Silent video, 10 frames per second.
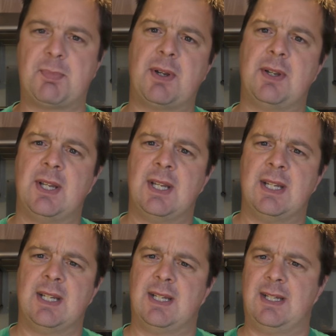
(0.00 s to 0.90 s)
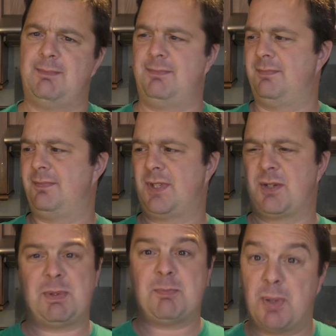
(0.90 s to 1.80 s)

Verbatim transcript: But um, to be